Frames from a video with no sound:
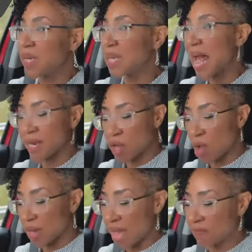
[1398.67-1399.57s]
A lot of
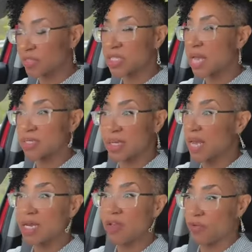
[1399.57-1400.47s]
y'all are having sex
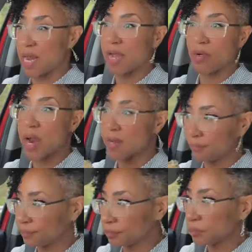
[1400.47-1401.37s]
that ain't even that
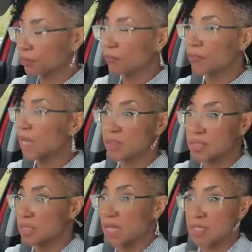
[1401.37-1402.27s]
great.
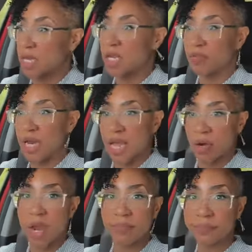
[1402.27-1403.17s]
Like the sex ain't even
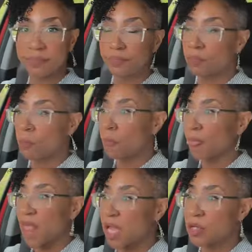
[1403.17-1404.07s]
that great.
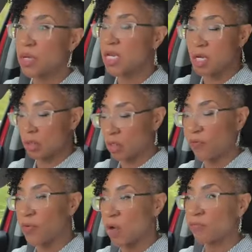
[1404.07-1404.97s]
And you getting your
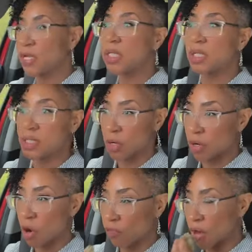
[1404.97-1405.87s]
little feelings
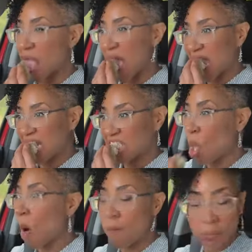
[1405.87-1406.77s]
hurt over it.
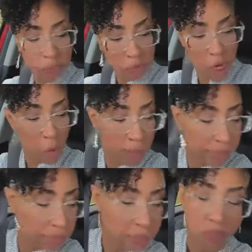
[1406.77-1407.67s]
No.
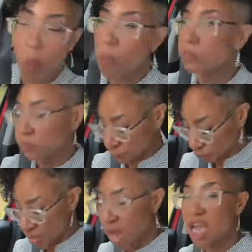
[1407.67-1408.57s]

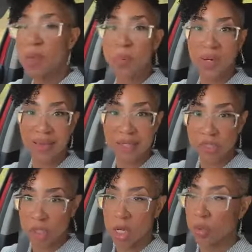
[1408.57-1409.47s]
Keep your
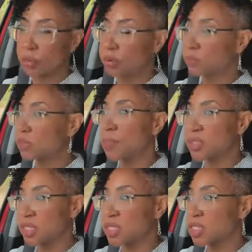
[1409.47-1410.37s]
legs closed.
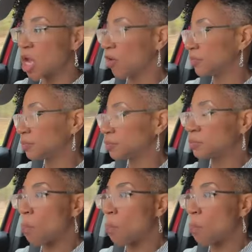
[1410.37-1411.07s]
Keep it to yourself.